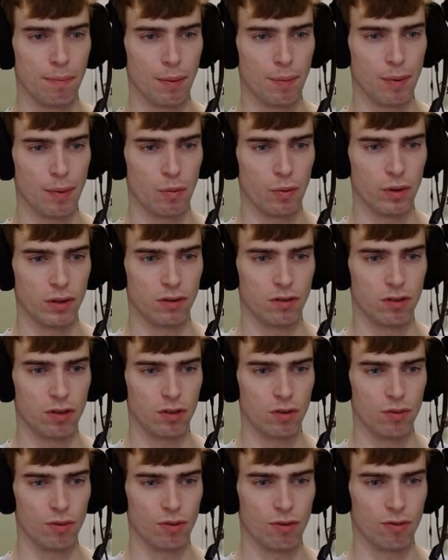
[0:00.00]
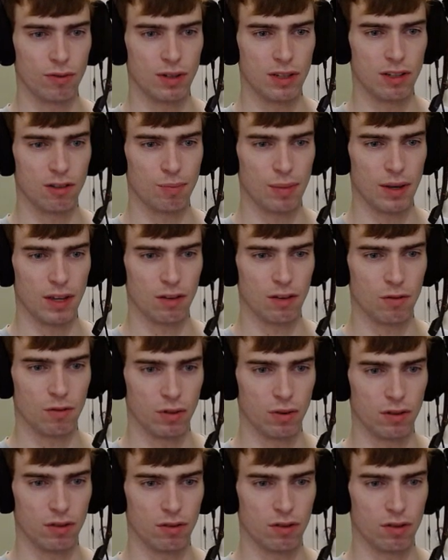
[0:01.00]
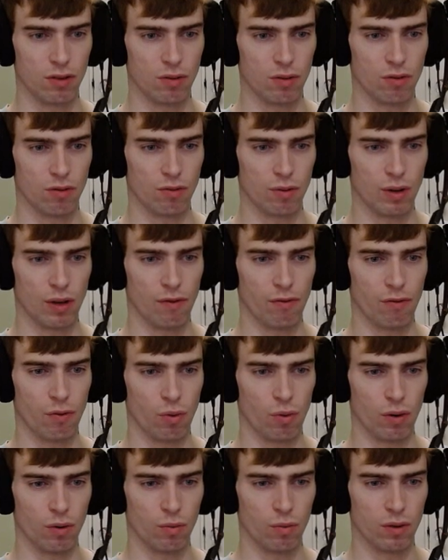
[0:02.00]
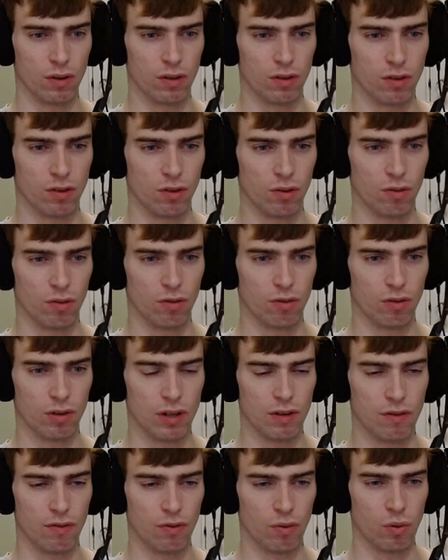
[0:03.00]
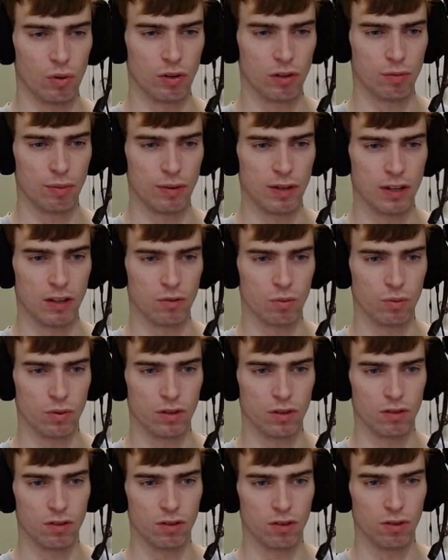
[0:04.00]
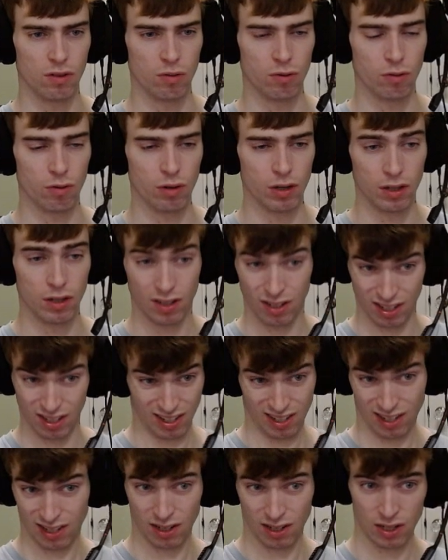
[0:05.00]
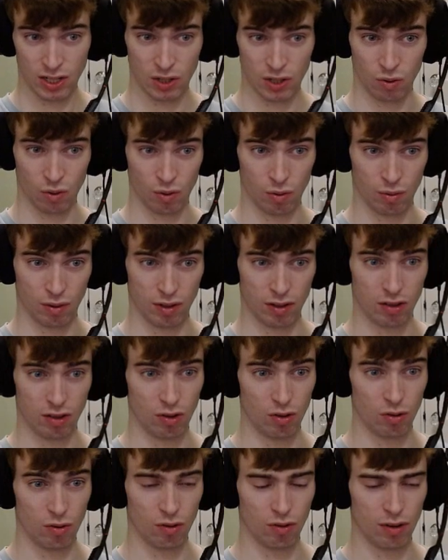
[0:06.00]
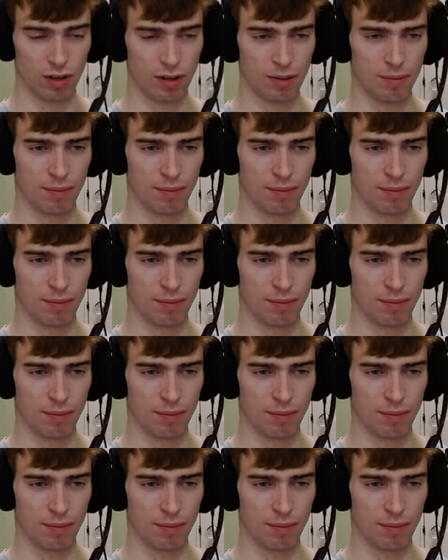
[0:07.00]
1, 2, 3 space 1, 2, 3, 4, 1, 2, 3, 4 space 1, 2, 3, or 1, 2, 3.